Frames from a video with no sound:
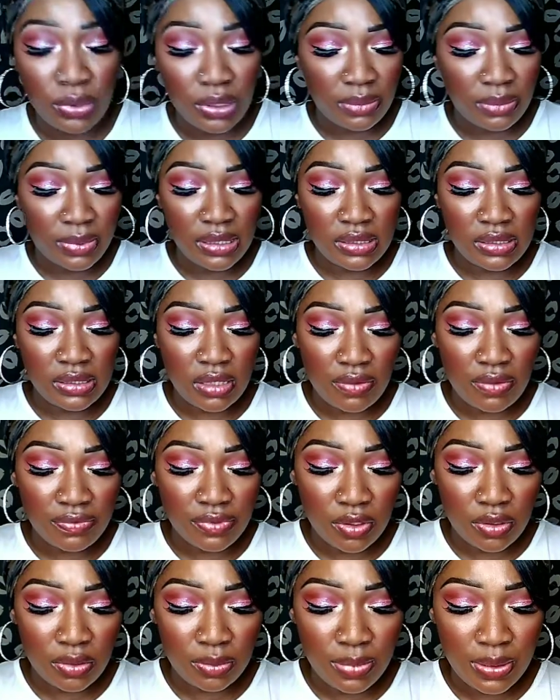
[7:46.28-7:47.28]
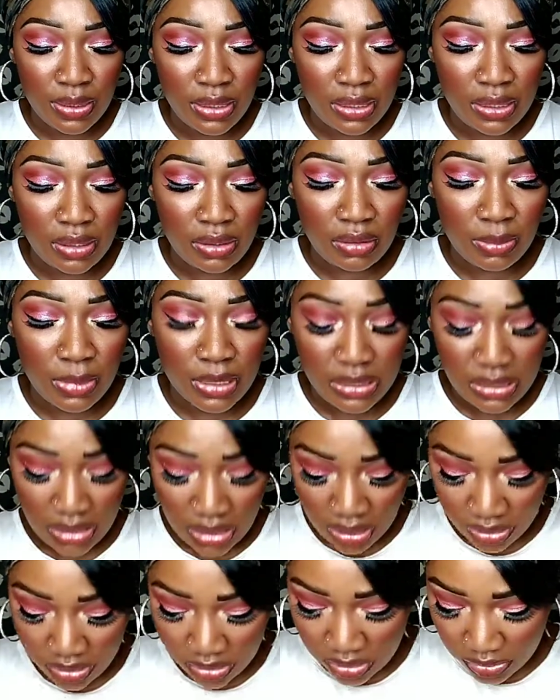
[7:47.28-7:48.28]
really, really soft though. Putting it on my
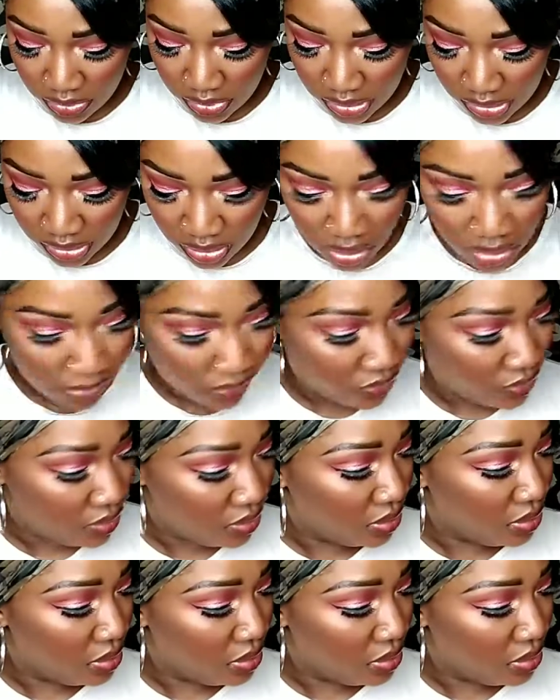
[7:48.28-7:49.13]
skin, it's really soft.